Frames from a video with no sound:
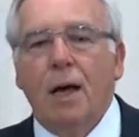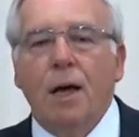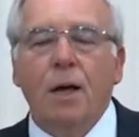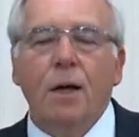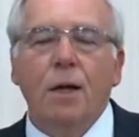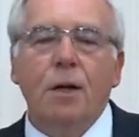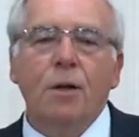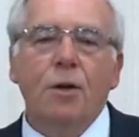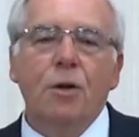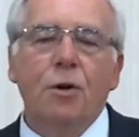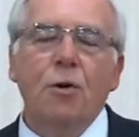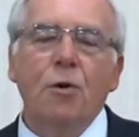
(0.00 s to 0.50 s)

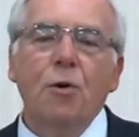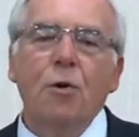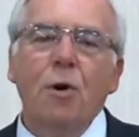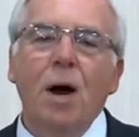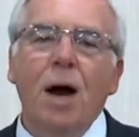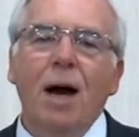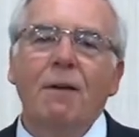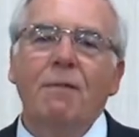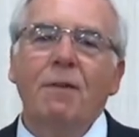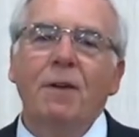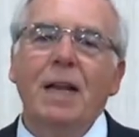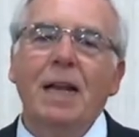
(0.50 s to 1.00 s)
You
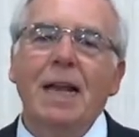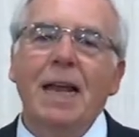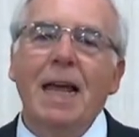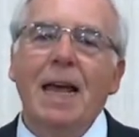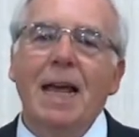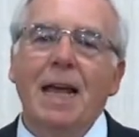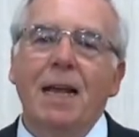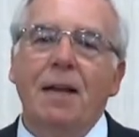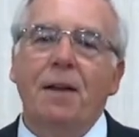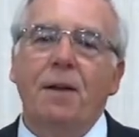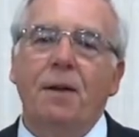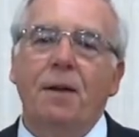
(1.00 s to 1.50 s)
have a
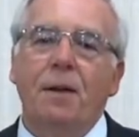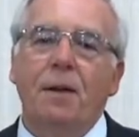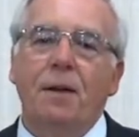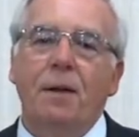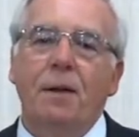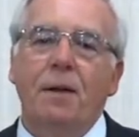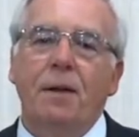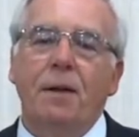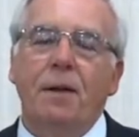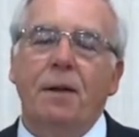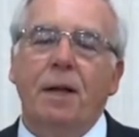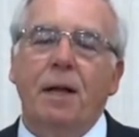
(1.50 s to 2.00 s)
need
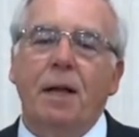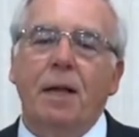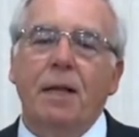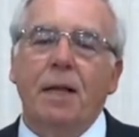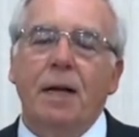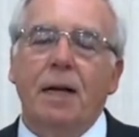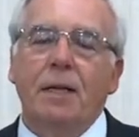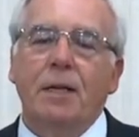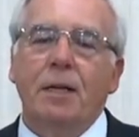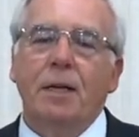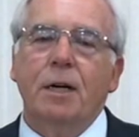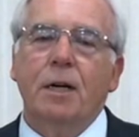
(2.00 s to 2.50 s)

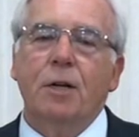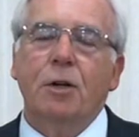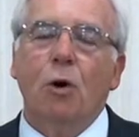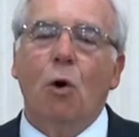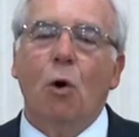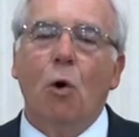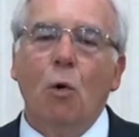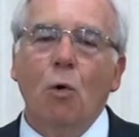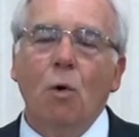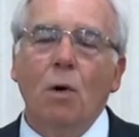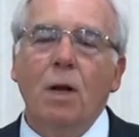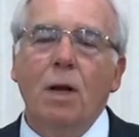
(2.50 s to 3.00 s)
that can
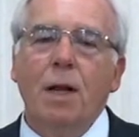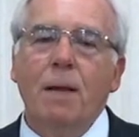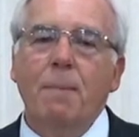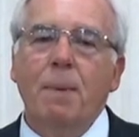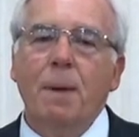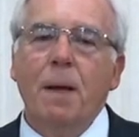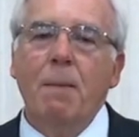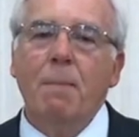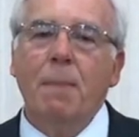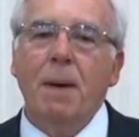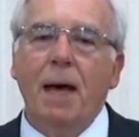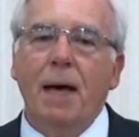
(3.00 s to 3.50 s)
only be
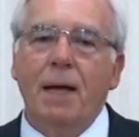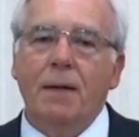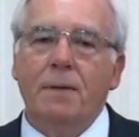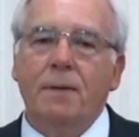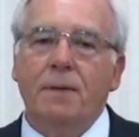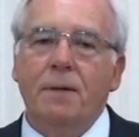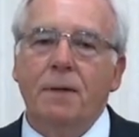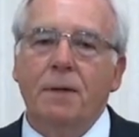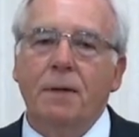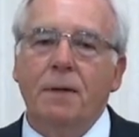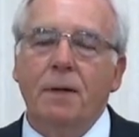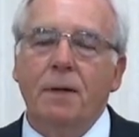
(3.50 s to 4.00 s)
met
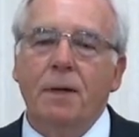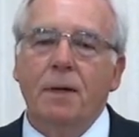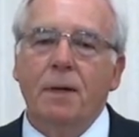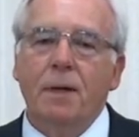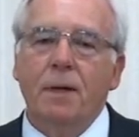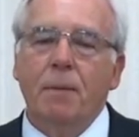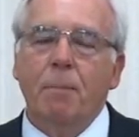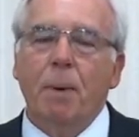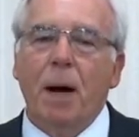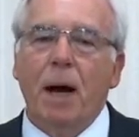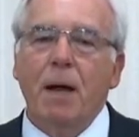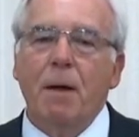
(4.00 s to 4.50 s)

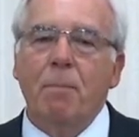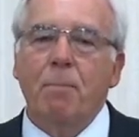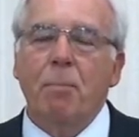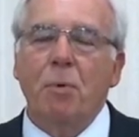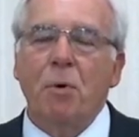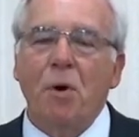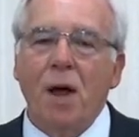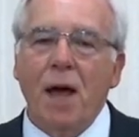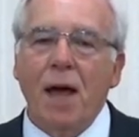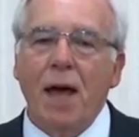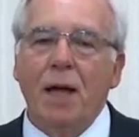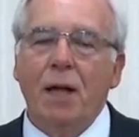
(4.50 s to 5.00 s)
by
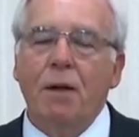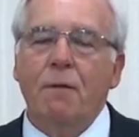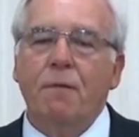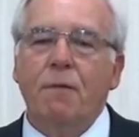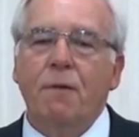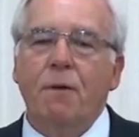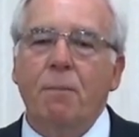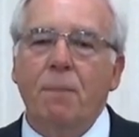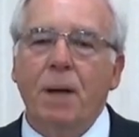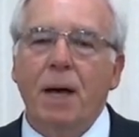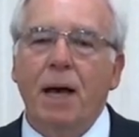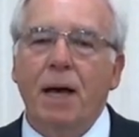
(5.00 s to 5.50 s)
bread
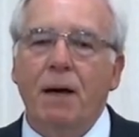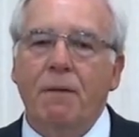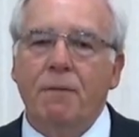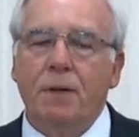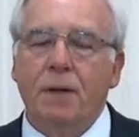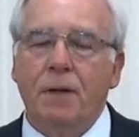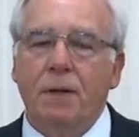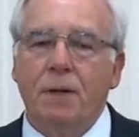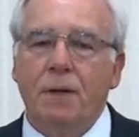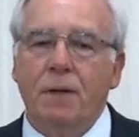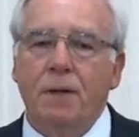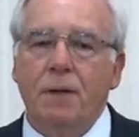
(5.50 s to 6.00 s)
from heaven.
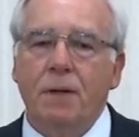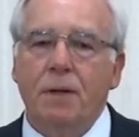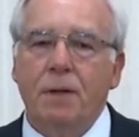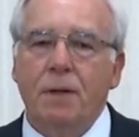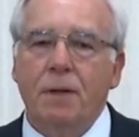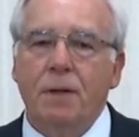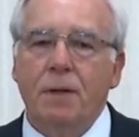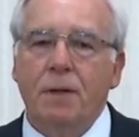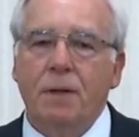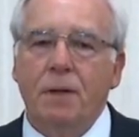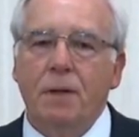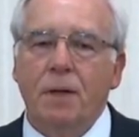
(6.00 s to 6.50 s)

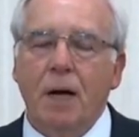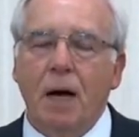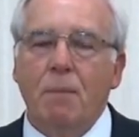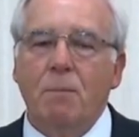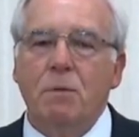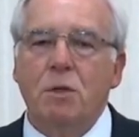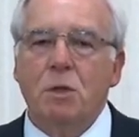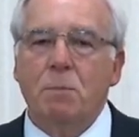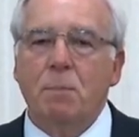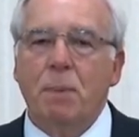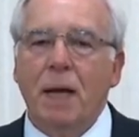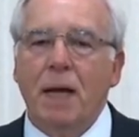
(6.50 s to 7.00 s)
I'm
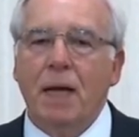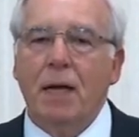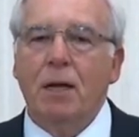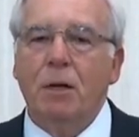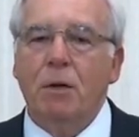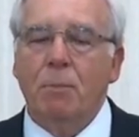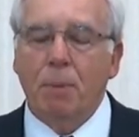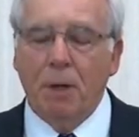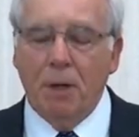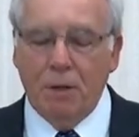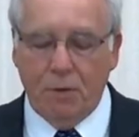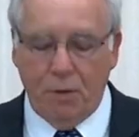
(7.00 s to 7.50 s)
speaking
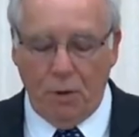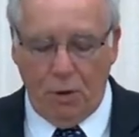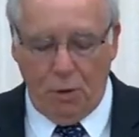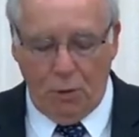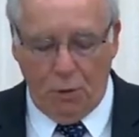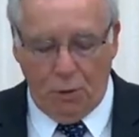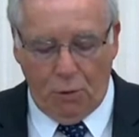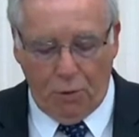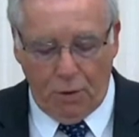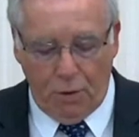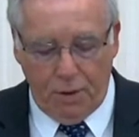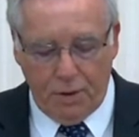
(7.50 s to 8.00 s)
about the
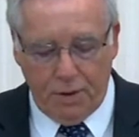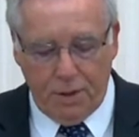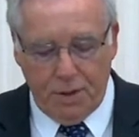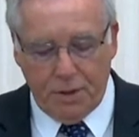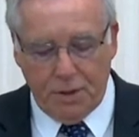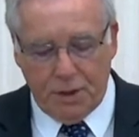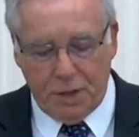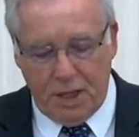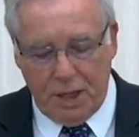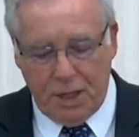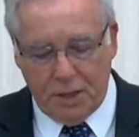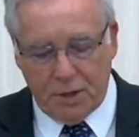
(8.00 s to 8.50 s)
Lord
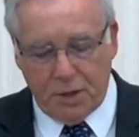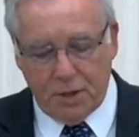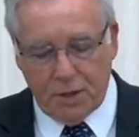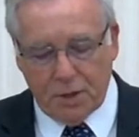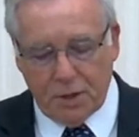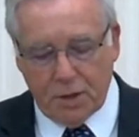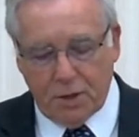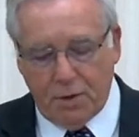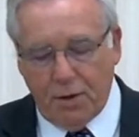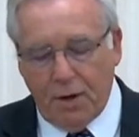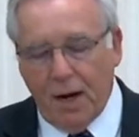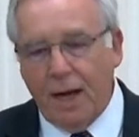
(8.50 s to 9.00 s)
Jesus
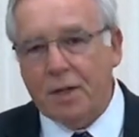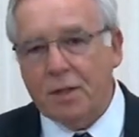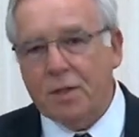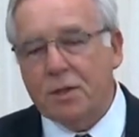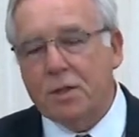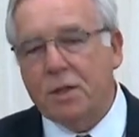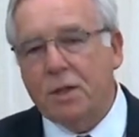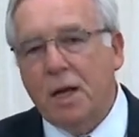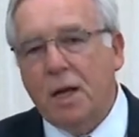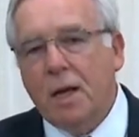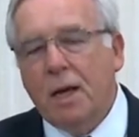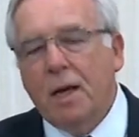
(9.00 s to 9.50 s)
Christ.
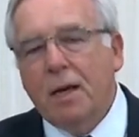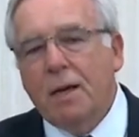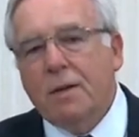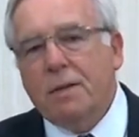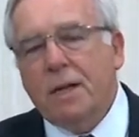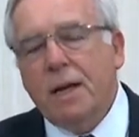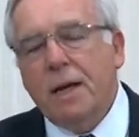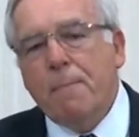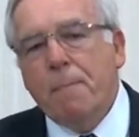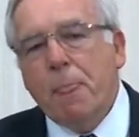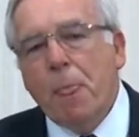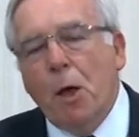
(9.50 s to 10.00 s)
You
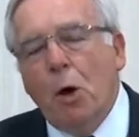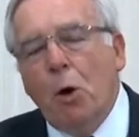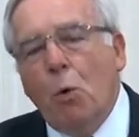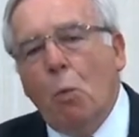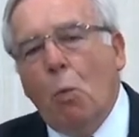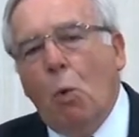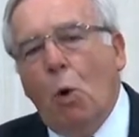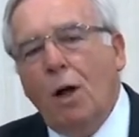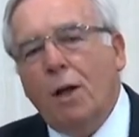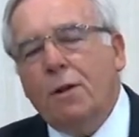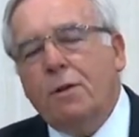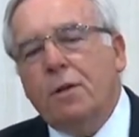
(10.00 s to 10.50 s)
see,
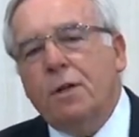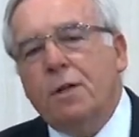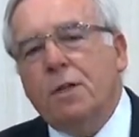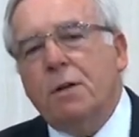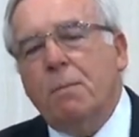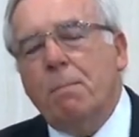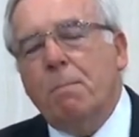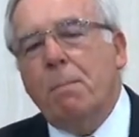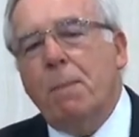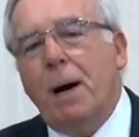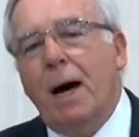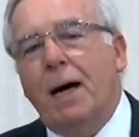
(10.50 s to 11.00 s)
what does it
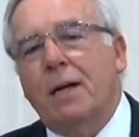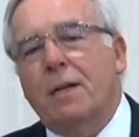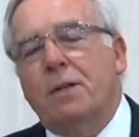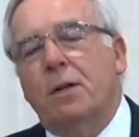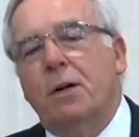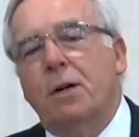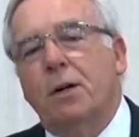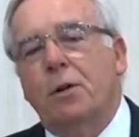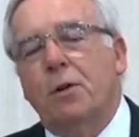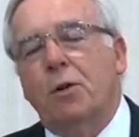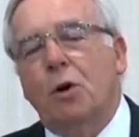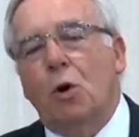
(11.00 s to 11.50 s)

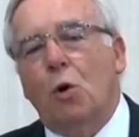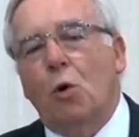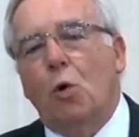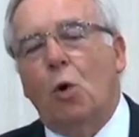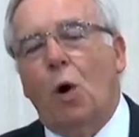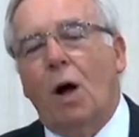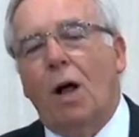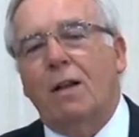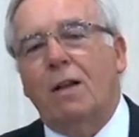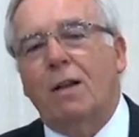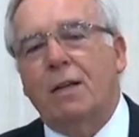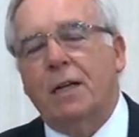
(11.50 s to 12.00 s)
matter the
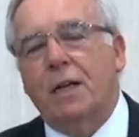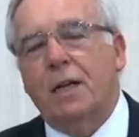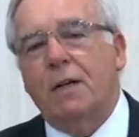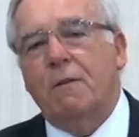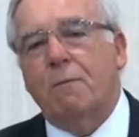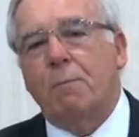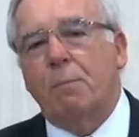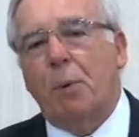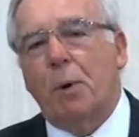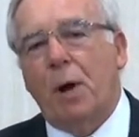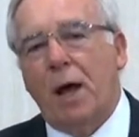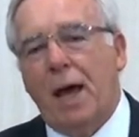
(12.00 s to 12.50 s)
quality
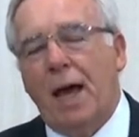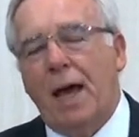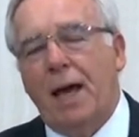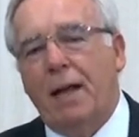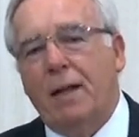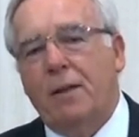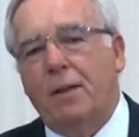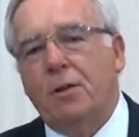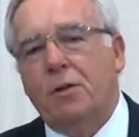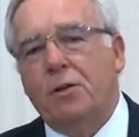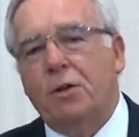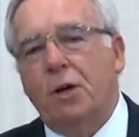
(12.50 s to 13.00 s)
of bread
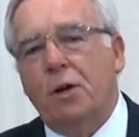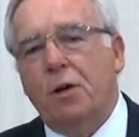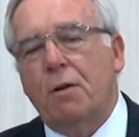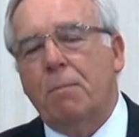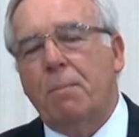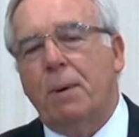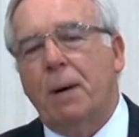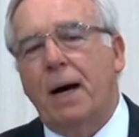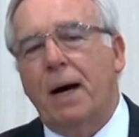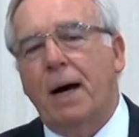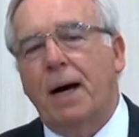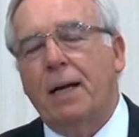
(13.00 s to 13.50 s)
that you can
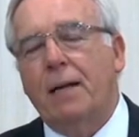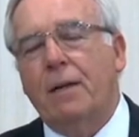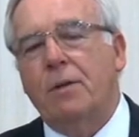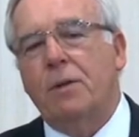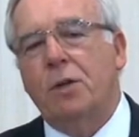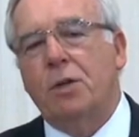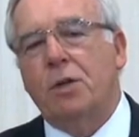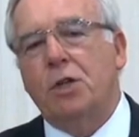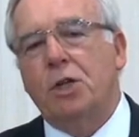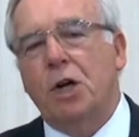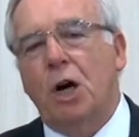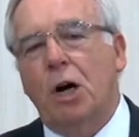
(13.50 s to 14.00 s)
buy in the
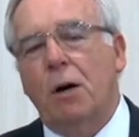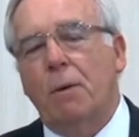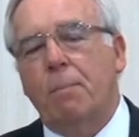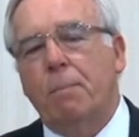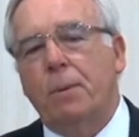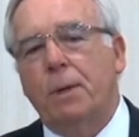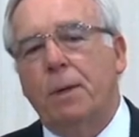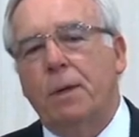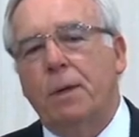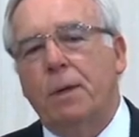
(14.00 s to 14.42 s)
shop?